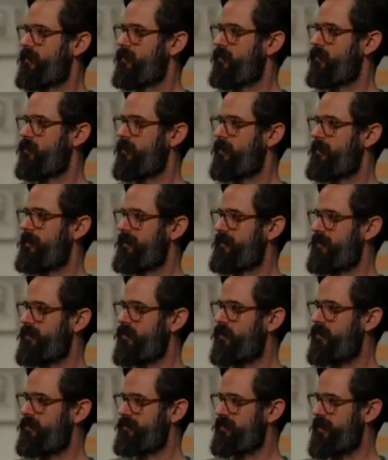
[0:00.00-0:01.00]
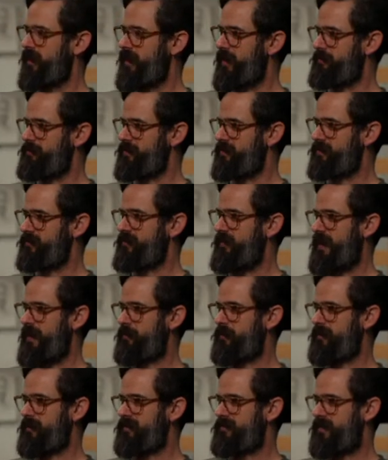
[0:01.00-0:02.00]
What about the Golden Objects
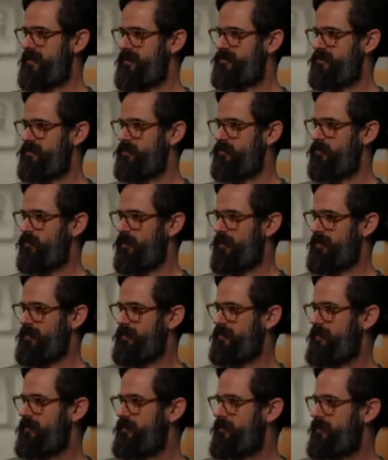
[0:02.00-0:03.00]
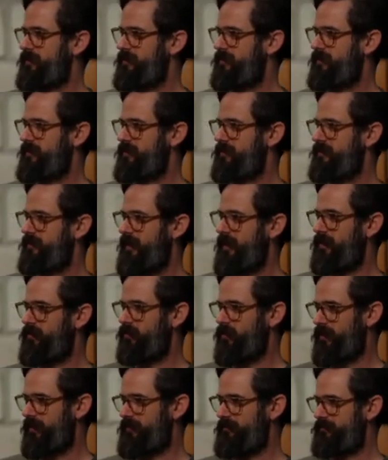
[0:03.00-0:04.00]
Fabric Session 1, Day
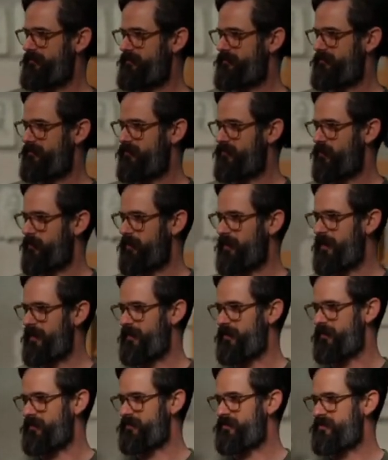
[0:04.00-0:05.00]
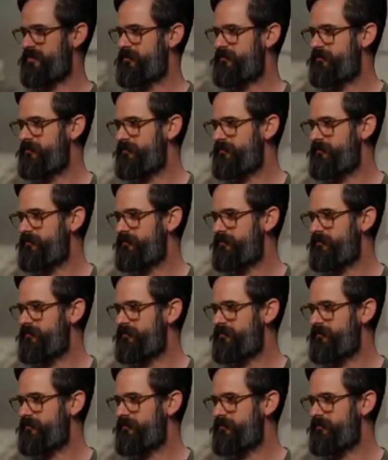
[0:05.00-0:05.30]
1 for beginners?